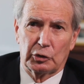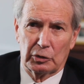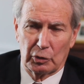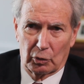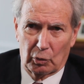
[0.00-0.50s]
To
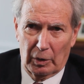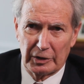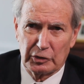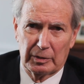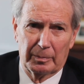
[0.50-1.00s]
your
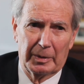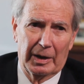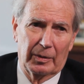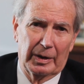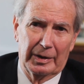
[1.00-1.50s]
question
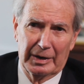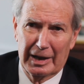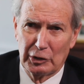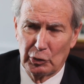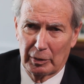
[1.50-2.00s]
about an
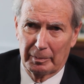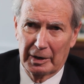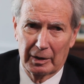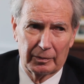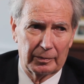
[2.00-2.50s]

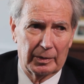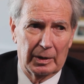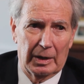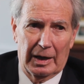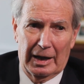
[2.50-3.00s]
AUMF,
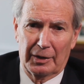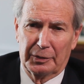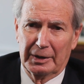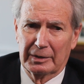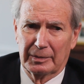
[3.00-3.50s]
I
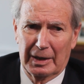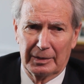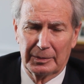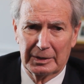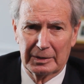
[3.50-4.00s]
think
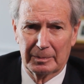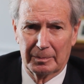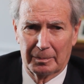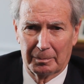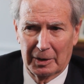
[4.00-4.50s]
that the
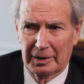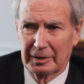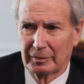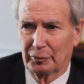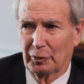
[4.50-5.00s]

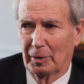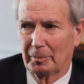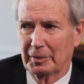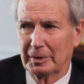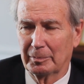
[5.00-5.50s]
money from
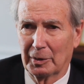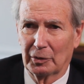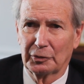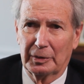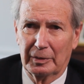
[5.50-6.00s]
the
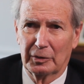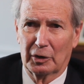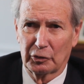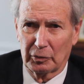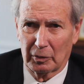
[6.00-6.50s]
military
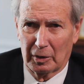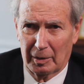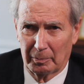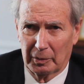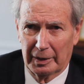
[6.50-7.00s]
industrial
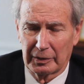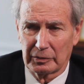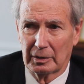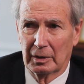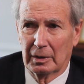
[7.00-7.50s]
complex
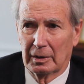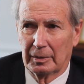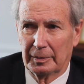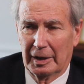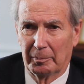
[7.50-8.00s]

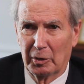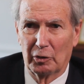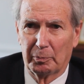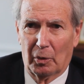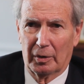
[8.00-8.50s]
that
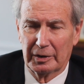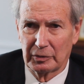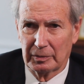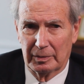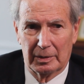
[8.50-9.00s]
both
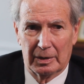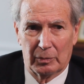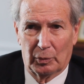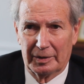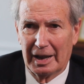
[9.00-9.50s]
parties,
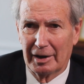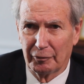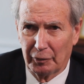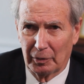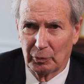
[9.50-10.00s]
when they have
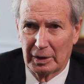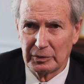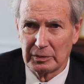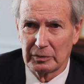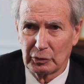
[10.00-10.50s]

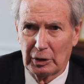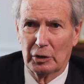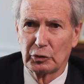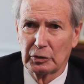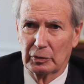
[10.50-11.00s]
fundraisers,
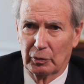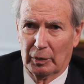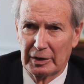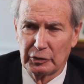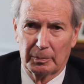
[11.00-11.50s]
go to to
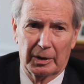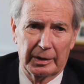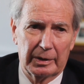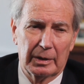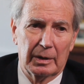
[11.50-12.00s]
raise
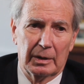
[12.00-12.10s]
money